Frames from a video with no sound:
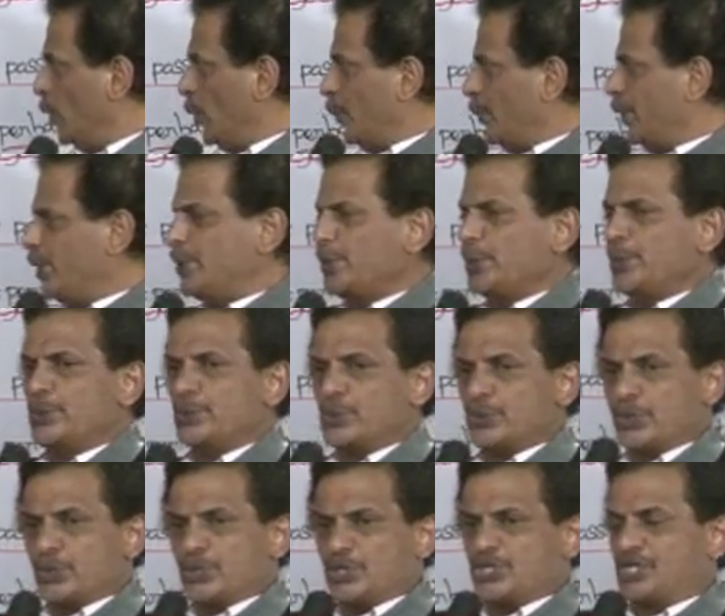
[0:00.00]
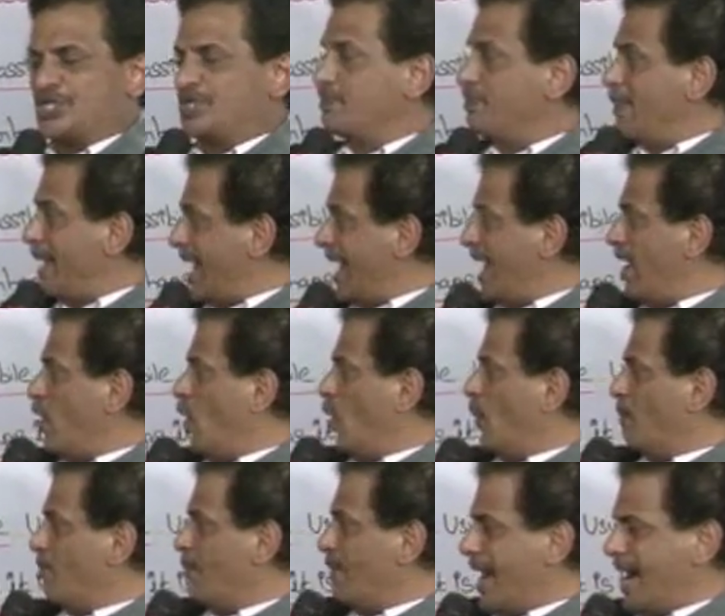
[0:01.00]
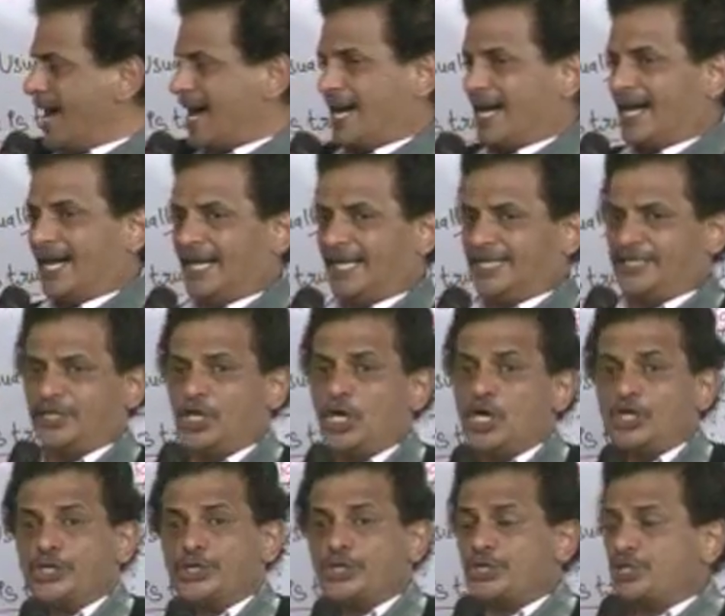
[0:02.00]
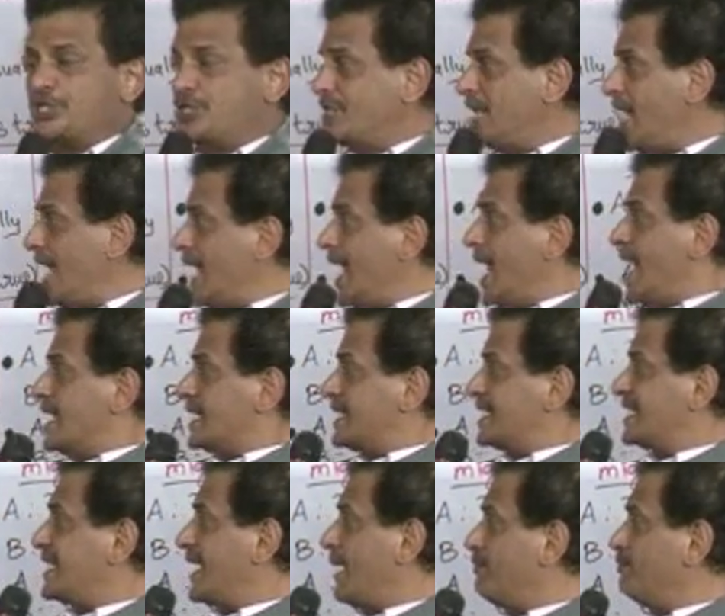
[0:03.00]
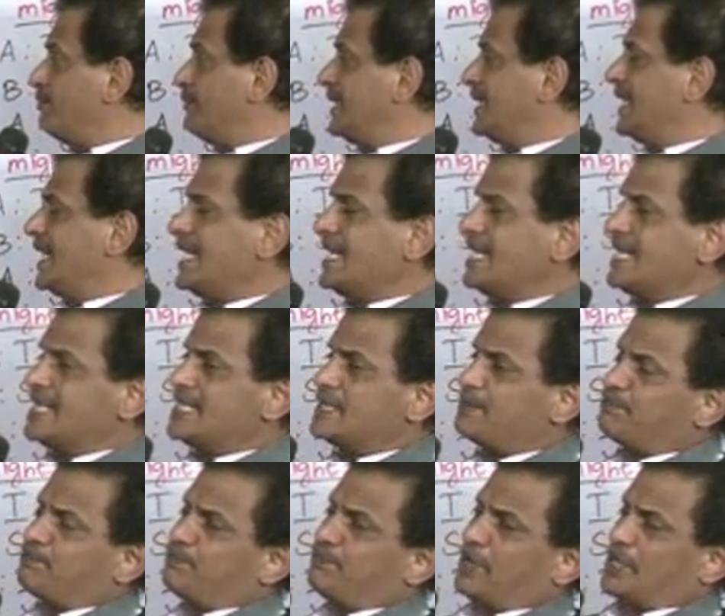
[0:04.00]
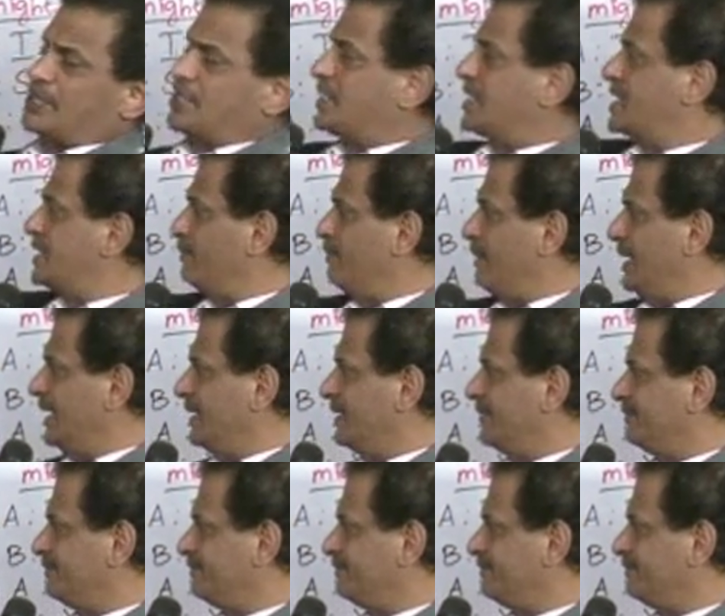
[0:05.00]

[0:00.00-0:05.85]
We use may or might to say something is possible.